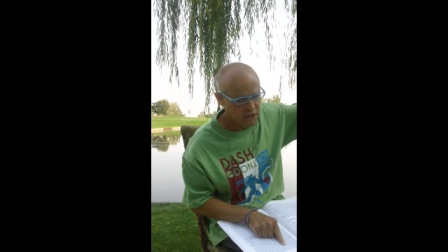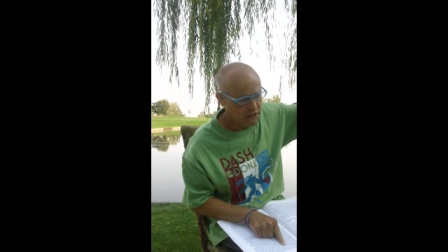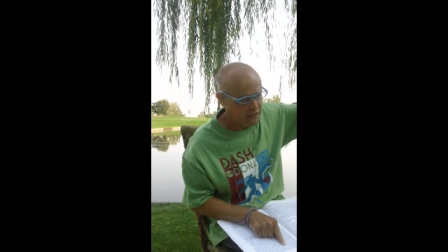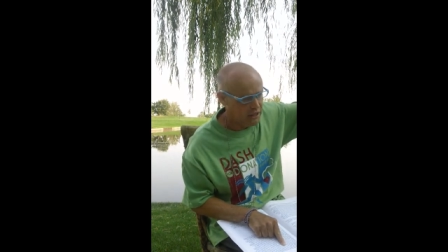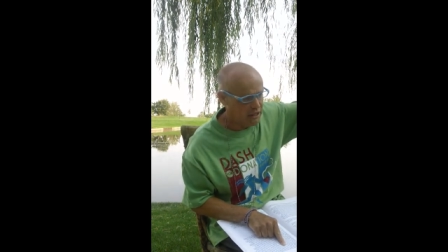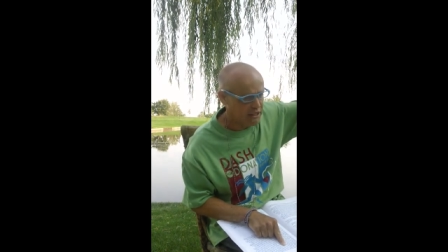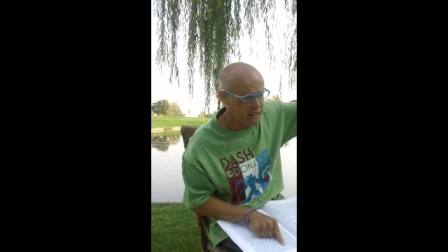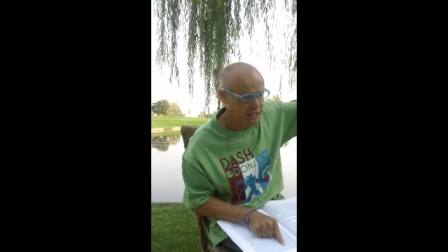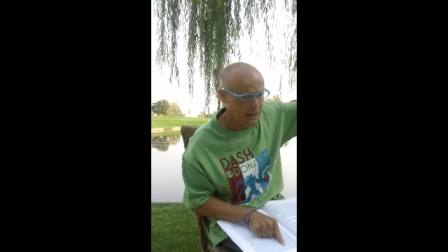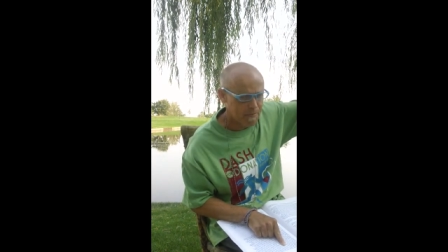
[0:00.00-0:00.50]
and the
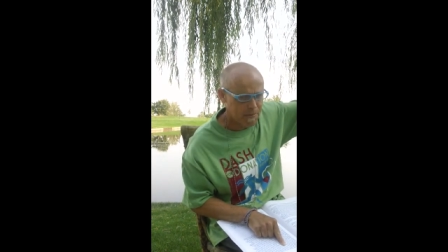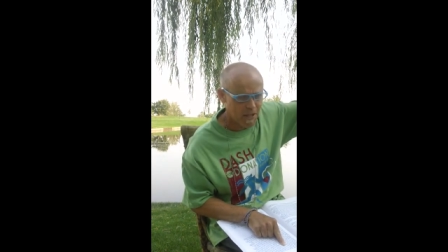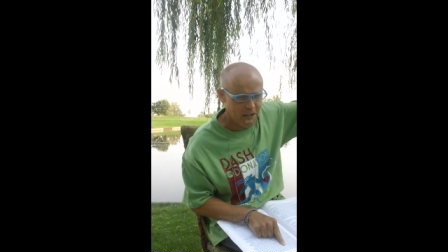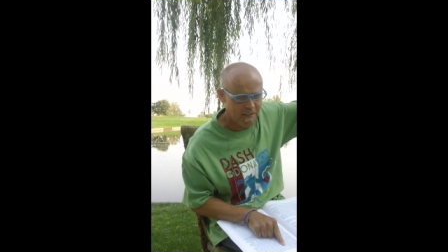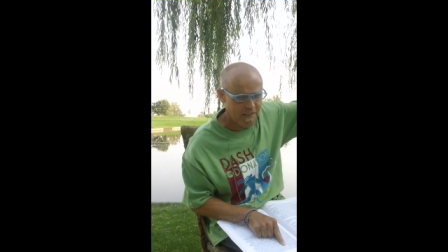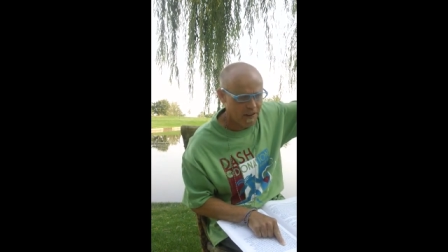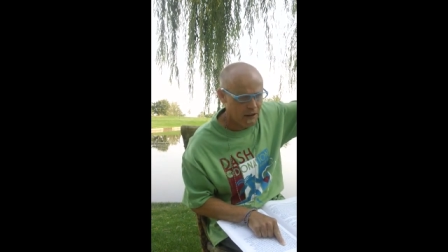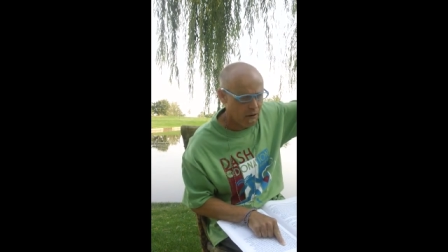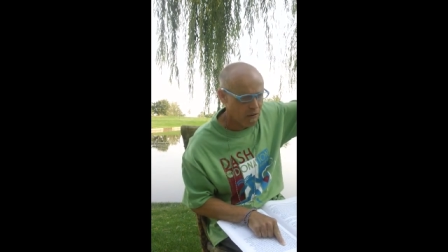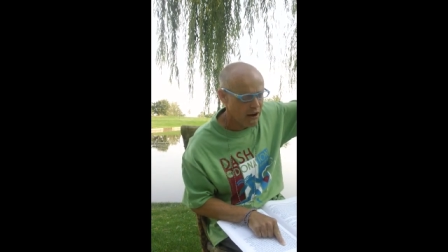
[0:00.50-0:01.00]
inception
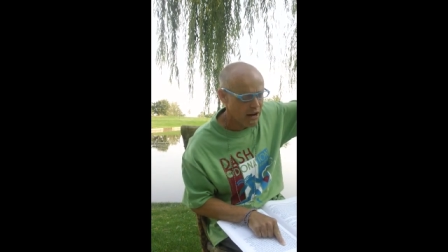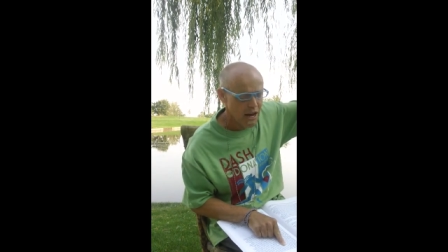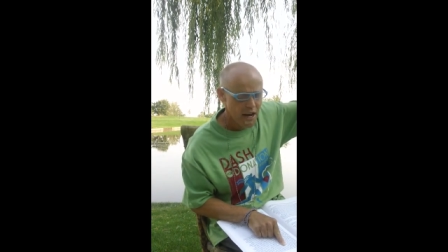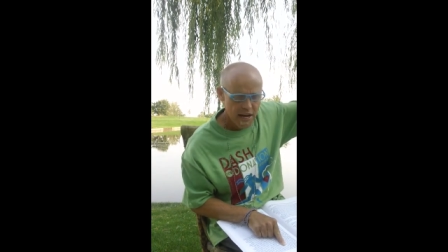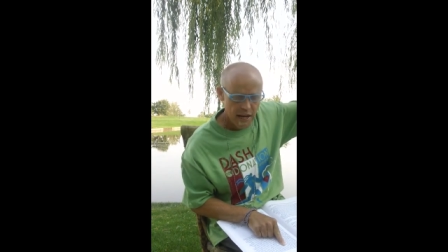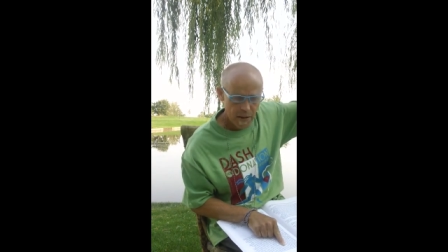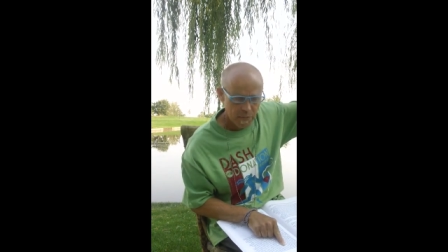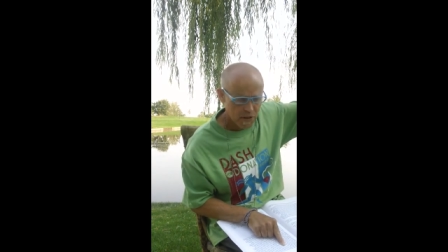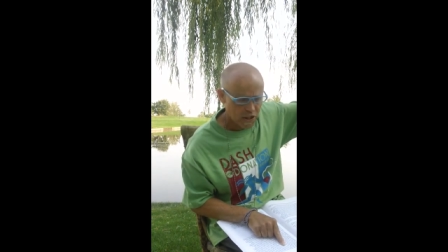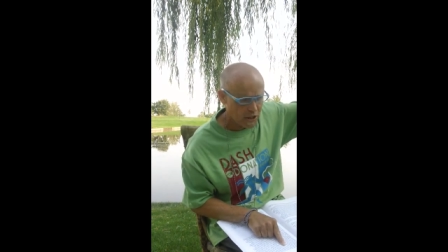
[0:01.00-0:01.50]
of it anyway.
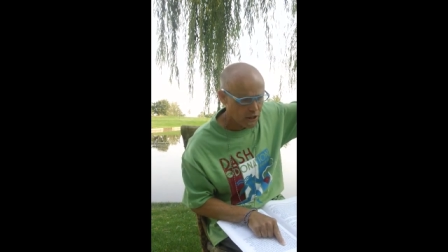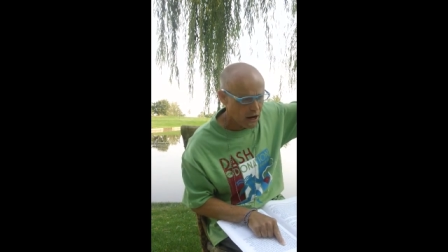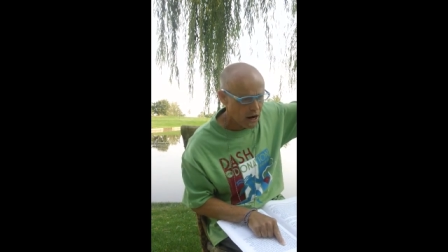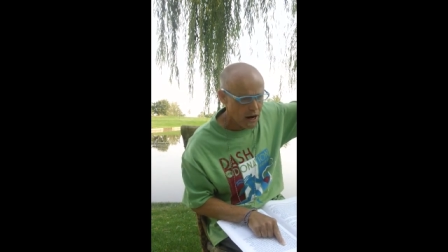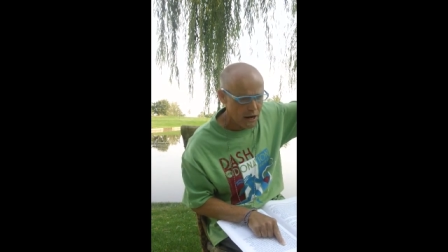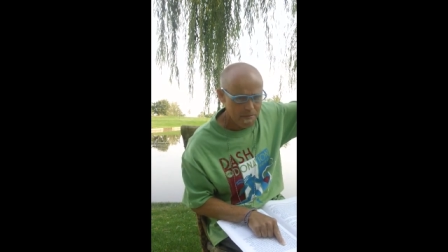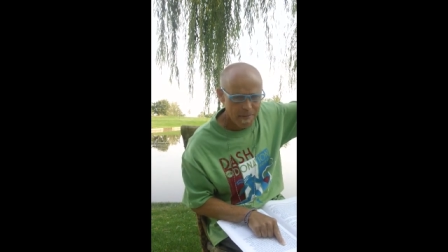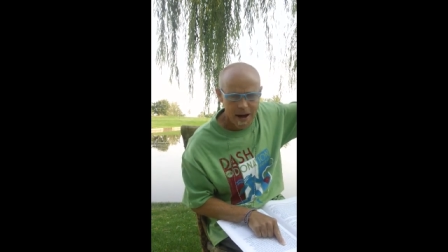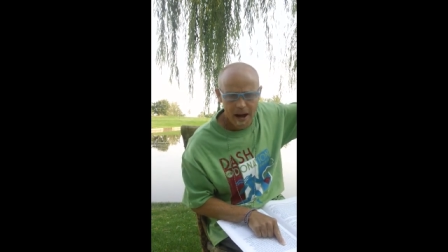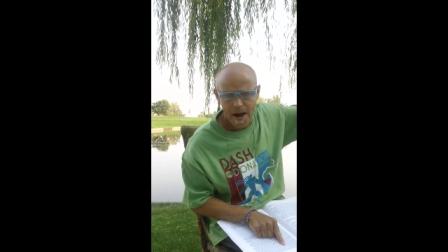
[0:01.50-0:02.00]
It was
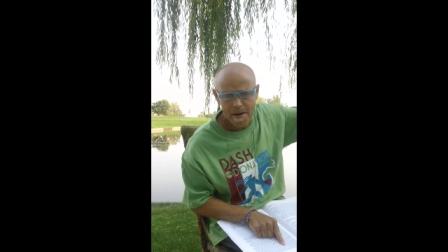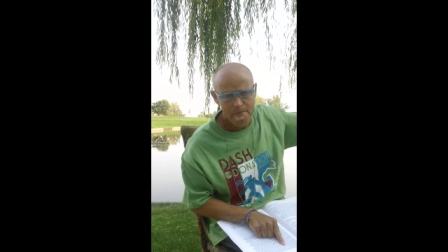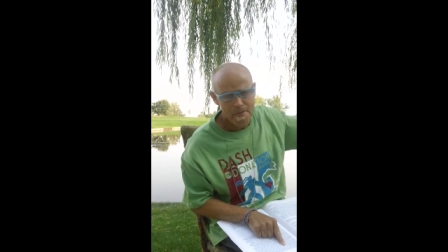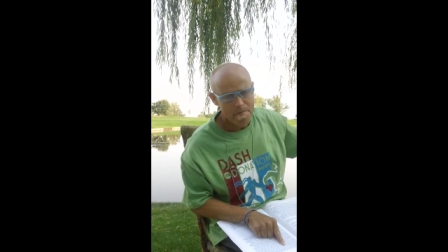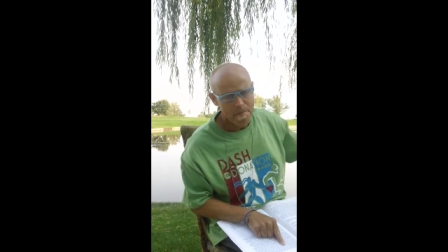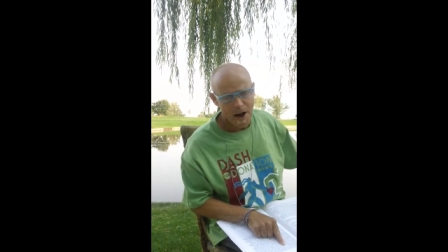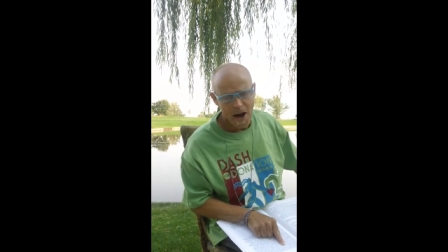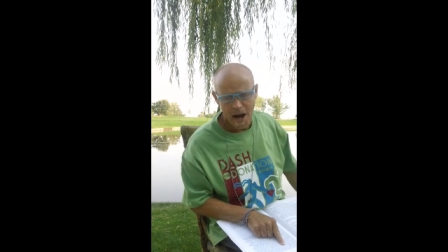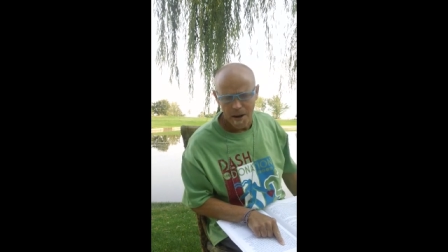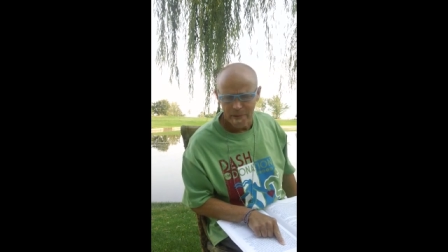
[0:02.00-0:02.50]
started by the
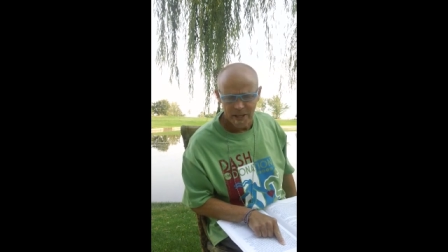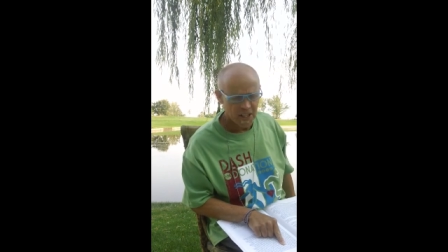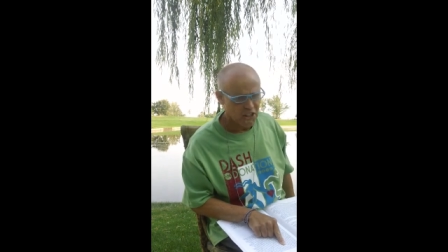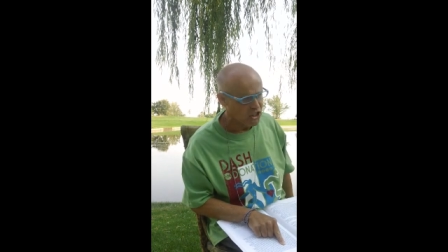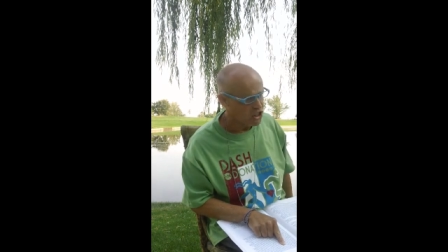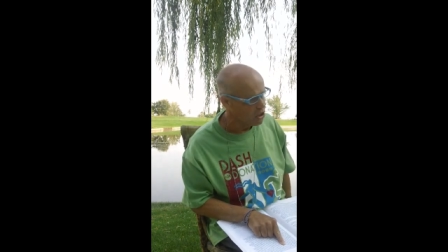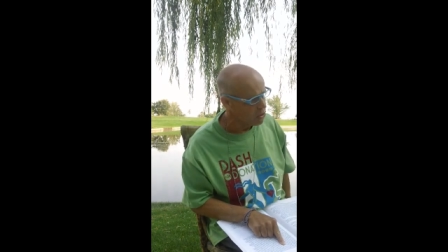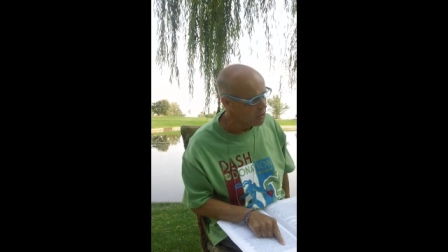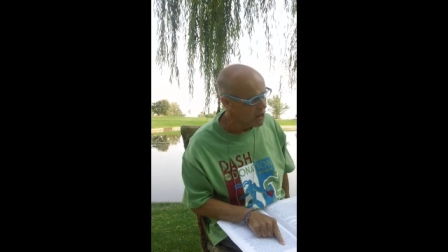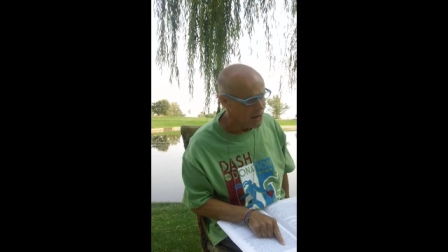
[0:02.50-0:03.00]
mob, and it's
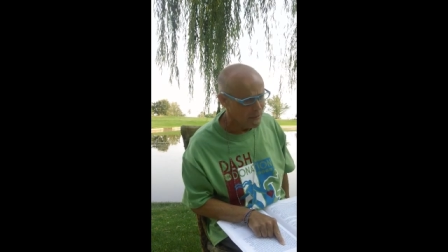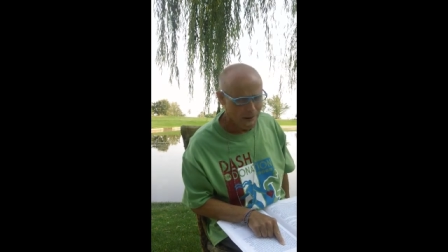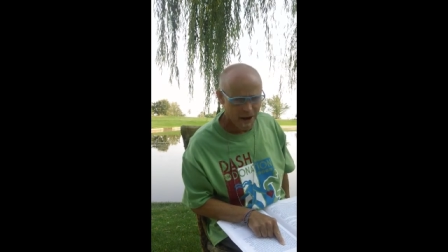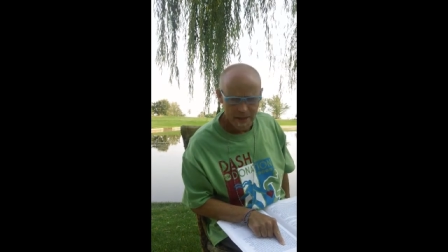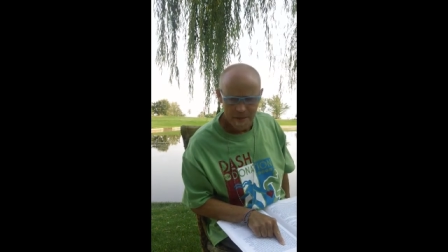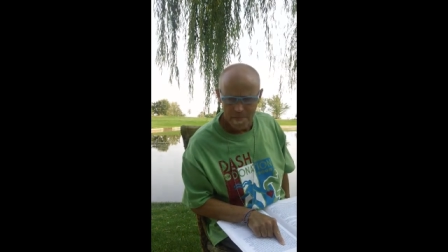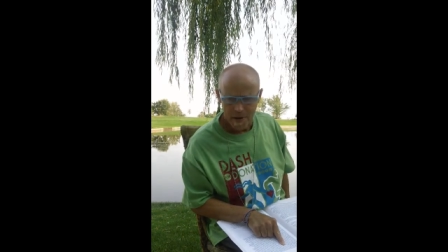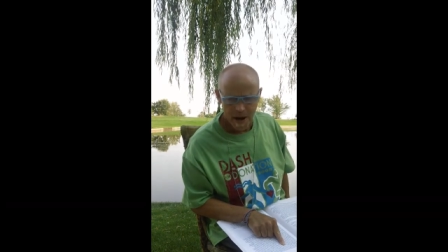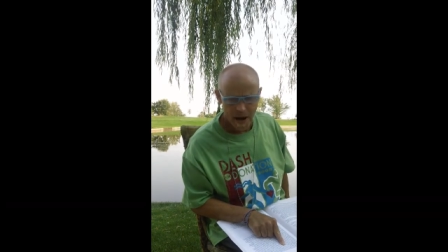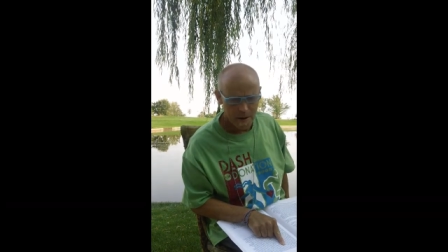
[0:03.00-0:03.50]
still running by
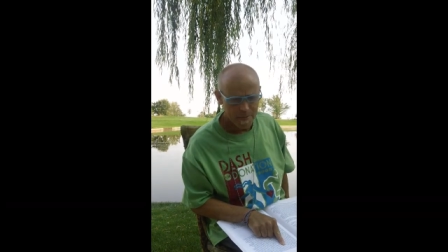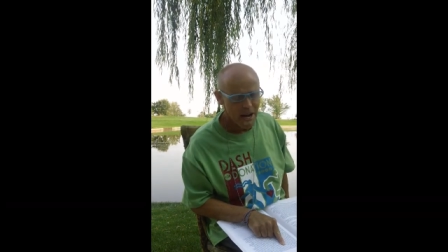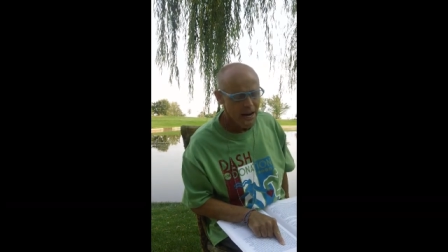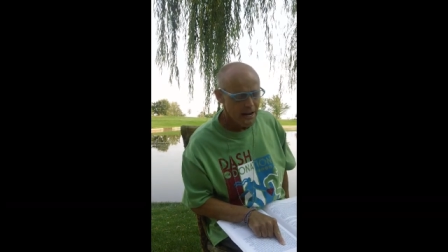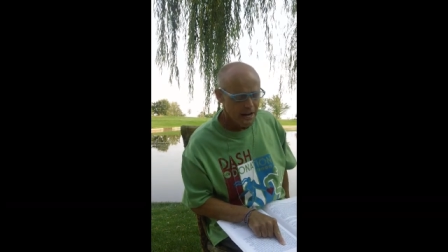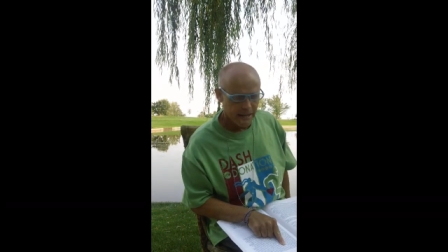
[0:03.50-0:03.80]
the mob.